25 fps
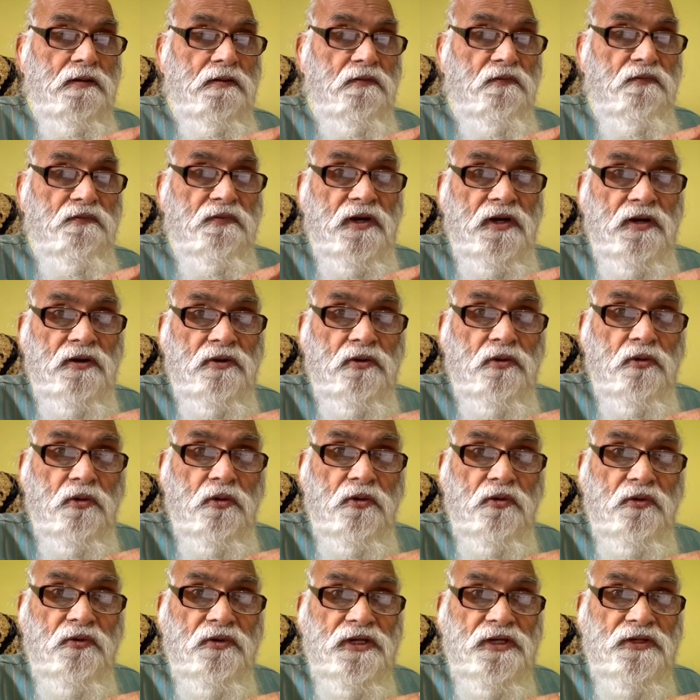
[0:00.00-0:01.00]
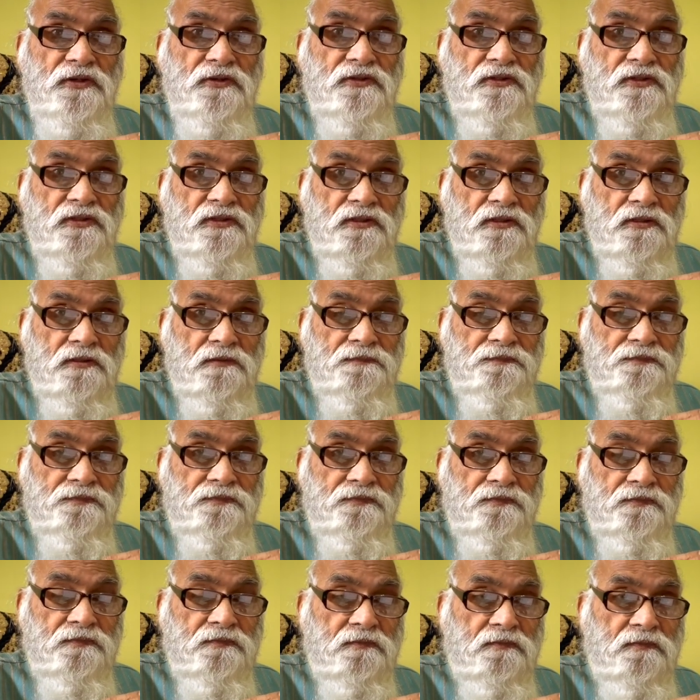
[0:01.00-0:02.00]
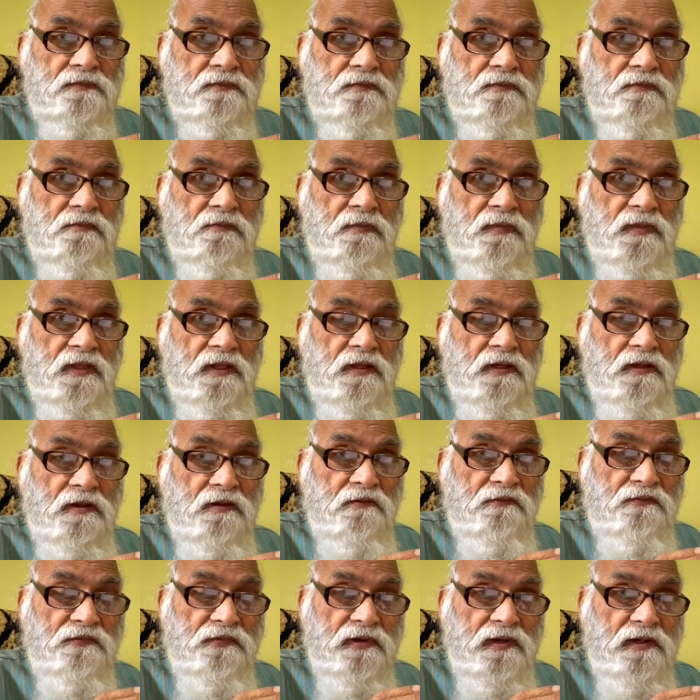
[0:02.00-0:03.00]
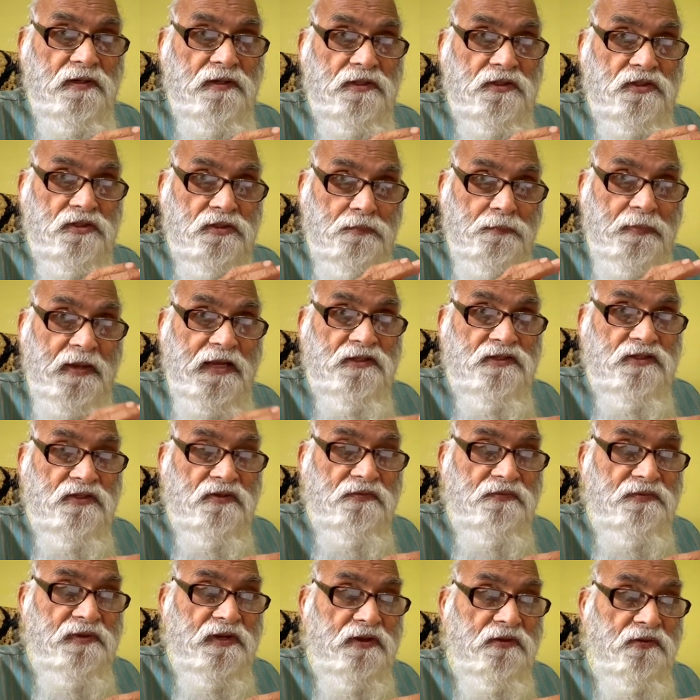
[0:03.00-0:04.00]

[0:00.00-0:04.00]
for no reason. For specific